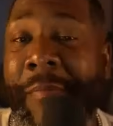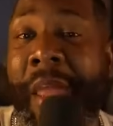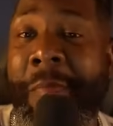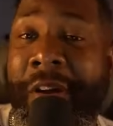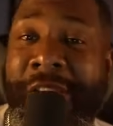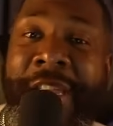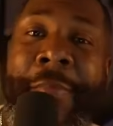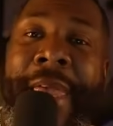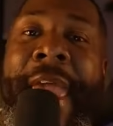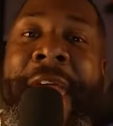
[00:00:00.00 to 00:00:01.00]
in, because I'm
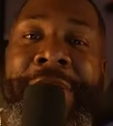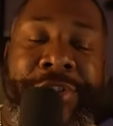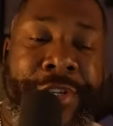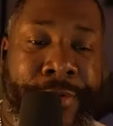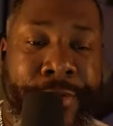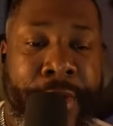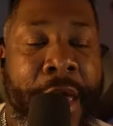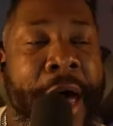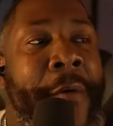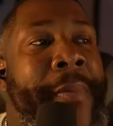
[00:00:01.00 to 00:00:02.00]
itching.
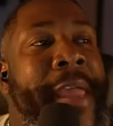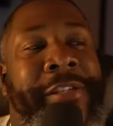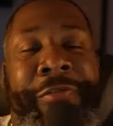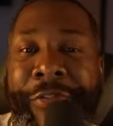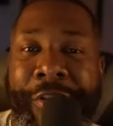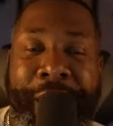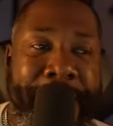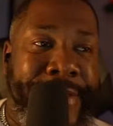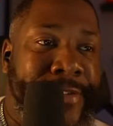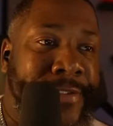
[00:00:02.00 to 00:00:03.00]
I'm itching for
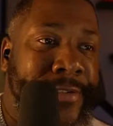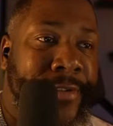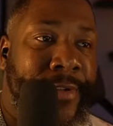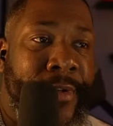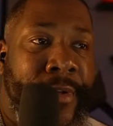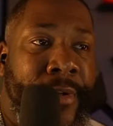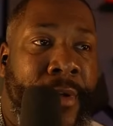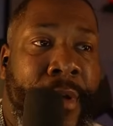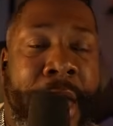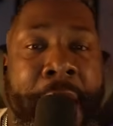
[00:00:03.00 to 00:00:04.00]
this.
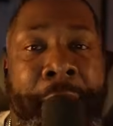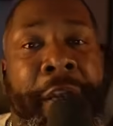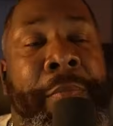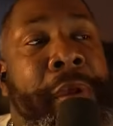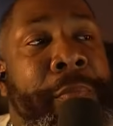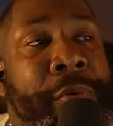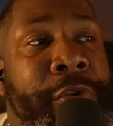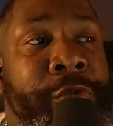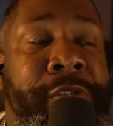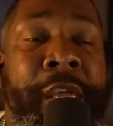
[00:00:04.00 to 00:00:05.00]
How many people
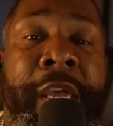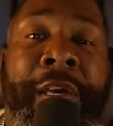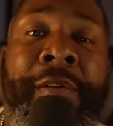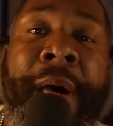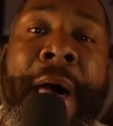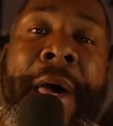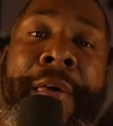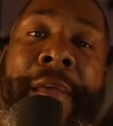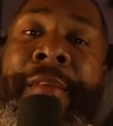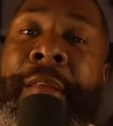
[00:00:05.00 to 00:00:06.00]
you seen come out in the